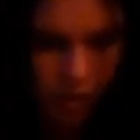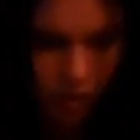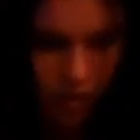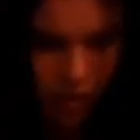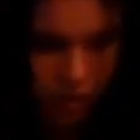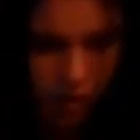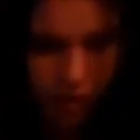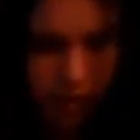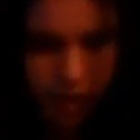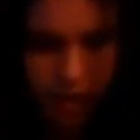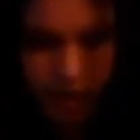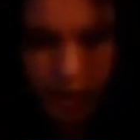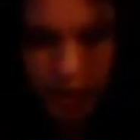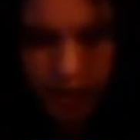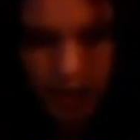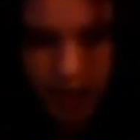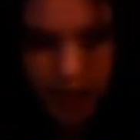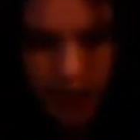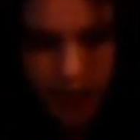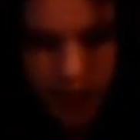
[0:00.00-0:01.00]
Also, can you
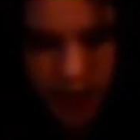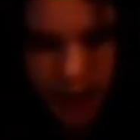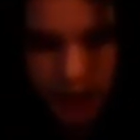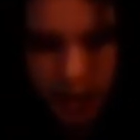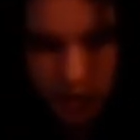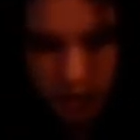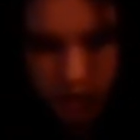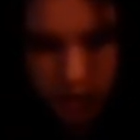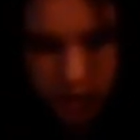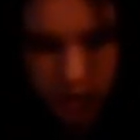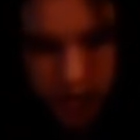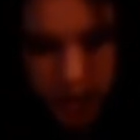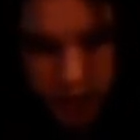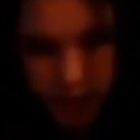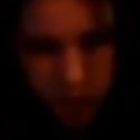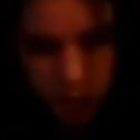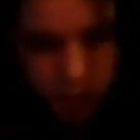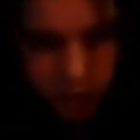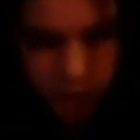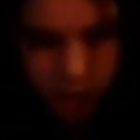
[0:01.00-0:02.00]
see here there's just a
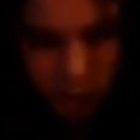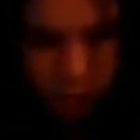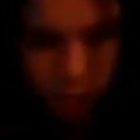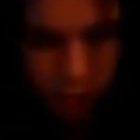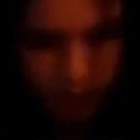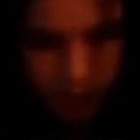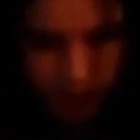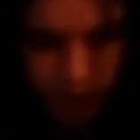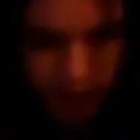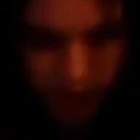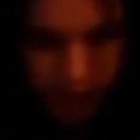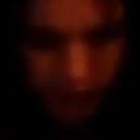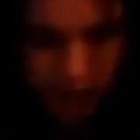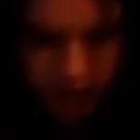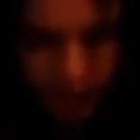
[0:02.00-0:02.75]
little bit of bubbling?